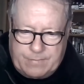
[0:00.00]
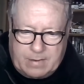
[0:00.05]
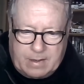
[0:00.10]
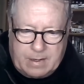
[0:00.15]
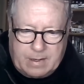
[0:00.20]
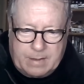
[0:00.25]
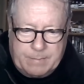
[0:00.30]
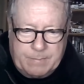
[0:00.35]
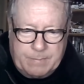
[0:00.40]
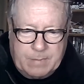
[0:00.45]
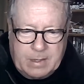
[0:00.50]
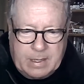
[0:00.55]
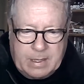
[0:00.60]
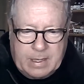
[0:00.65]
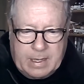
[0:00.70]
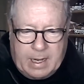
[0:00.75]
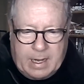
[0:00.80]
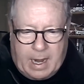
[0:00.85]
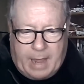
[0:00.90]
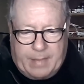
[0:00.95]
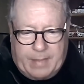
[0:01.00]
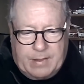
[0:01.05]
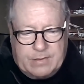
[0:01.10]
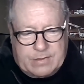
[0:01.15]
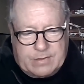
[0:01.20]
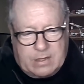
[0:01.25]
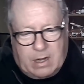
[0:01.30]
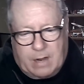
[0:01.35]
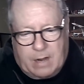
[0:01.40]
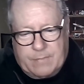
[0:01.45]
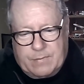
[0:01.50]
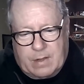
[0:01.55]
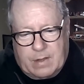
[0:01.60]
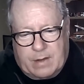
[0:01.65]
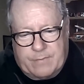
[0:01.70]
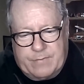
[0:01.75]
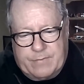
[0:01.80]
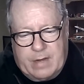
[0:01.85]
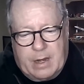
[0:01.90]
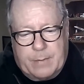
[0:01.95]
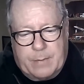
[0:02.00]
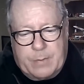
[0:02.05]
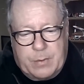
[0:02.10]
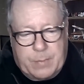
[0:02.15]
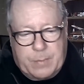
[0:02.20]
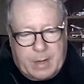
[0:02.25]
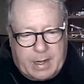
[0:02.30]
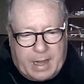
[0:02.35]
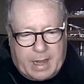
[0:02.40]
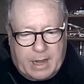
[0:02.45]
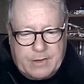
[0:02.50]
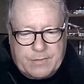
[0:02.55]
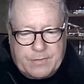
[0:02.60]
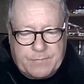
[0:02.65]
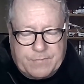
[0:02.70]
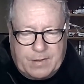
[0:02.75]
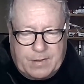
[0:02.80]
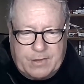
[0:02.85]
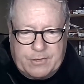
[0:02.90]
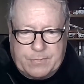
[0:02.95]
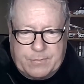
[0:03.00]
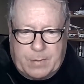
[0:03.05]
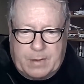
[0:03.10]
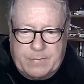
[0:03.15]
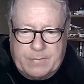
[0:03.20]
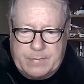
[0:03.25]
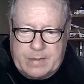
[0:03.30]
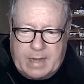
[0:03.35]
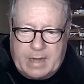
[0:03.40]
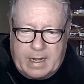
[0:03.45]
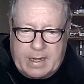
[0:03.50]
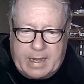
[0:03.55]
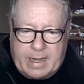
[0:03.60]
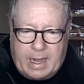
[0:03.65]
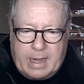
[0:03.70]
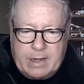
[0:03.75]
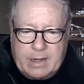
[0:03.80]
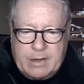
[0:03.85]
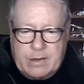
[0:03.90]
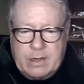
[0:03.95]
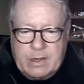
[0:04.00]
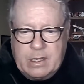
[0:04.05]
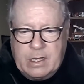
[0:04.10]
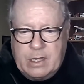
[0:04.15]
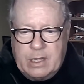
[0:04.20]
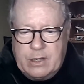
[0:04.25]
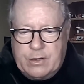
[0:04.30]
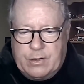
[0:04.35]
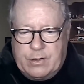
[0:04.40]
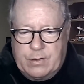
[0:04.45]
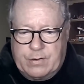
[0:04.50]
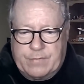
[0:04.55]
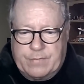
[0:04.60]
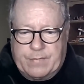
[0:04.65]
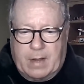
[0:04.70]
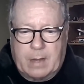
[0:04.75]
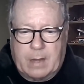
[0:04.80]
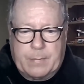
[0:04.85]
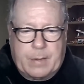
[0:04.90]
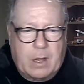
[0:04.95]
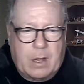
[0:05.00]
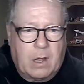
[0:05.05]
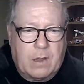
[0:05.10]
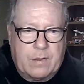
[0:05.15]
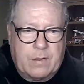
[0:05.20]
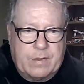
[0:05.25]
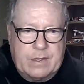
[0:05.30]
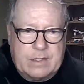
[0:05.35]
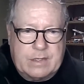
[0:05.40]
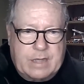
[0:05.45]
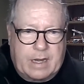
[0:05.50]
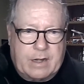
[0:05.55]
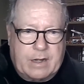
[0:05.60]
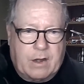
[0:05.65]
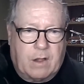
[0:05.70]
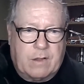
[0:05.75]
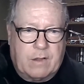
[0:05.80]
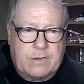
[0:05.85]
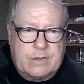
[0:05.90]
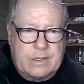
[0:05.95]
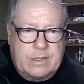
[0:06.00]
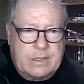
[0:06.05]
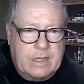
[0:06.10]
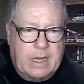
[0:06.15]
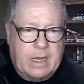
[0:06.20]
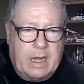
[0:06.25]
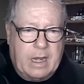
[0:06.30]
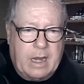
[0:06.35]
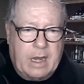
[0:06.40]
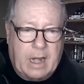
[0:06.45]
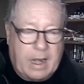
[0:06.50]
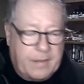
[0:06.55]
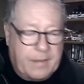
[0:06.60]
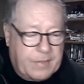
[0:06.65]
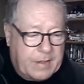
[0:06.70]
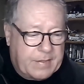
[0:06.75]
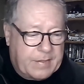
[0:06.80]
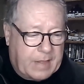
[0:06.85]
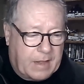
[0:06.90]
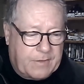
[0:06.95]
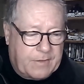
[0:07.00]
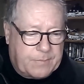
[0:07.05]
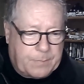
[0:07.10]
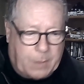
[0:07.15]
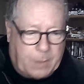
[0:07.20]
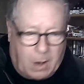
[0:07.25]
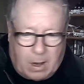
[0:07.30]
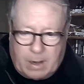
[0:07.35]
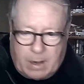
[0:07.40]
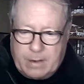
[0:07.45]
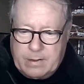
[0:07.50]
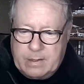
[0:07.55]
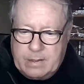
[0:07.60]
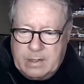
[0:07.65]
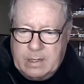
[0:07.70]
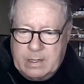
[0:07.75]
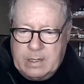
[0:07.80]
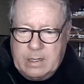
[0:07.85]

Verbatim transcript: Um, and there's an awful lot of B W mitigation funds that are dedicated to developing all of these technologies. And, and I think that's part